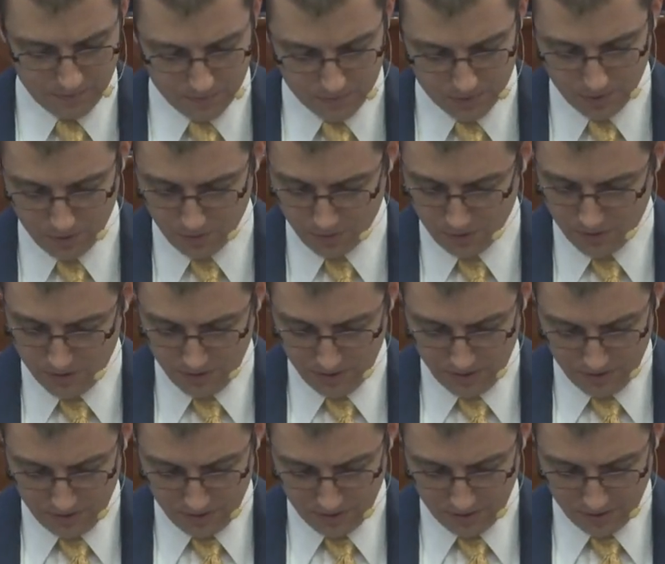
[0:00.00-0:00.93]
So,
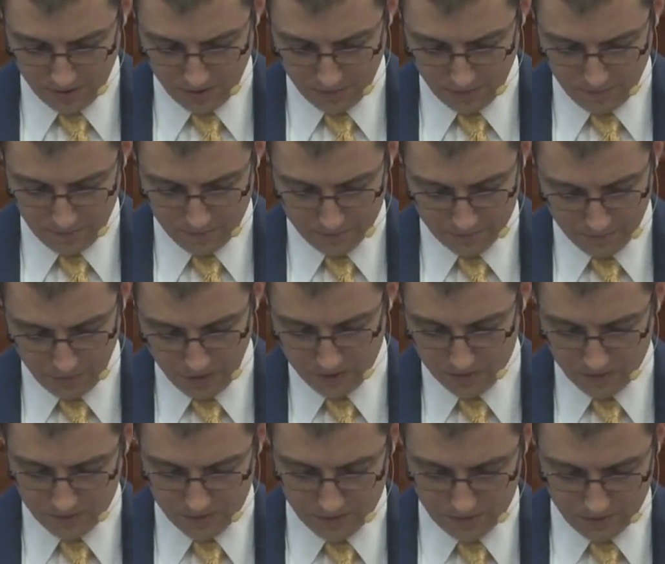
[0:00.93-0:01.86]
uh,
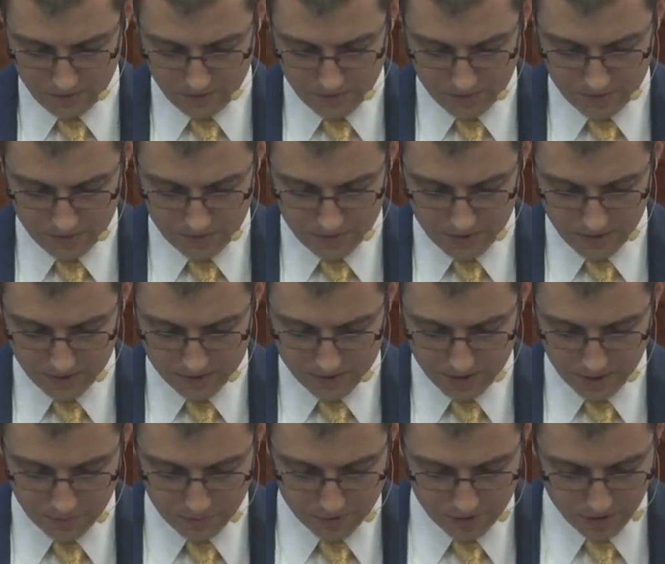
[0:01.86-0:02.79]
but uh, 2
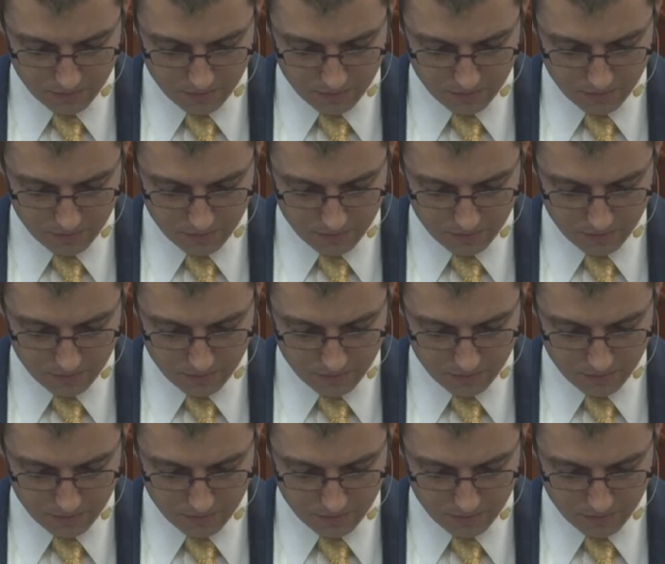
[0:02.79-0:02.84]
Samuel